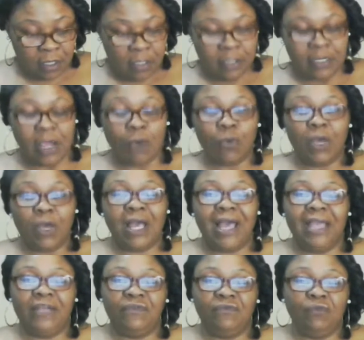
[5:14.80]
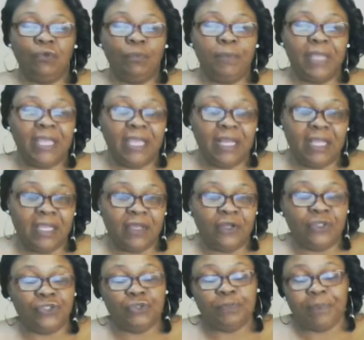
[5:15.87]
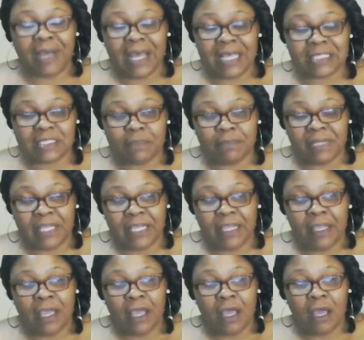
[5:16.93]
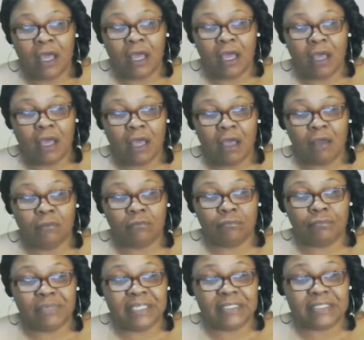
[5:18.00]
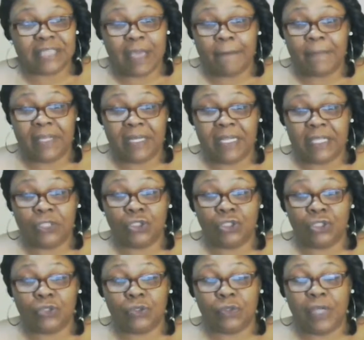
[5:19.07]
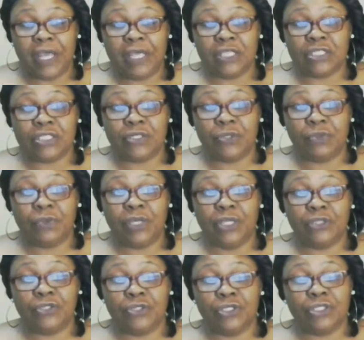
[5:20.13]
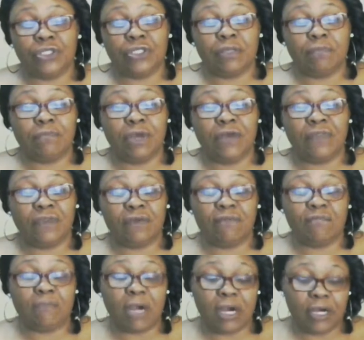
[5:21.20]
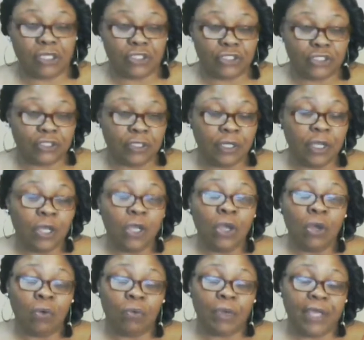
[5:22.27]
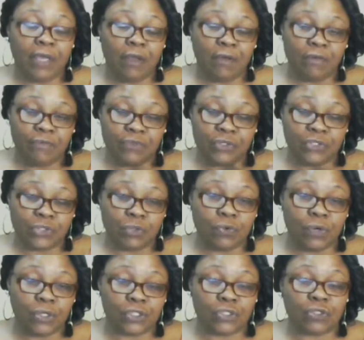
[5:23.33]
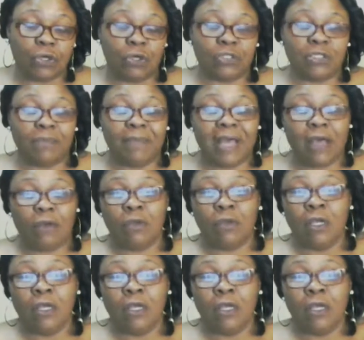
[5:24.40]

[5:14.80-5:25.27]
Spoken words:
Now, what kind of new beginning could you possibly be stepping into as you enter into the month of March? Well, the Swords talks about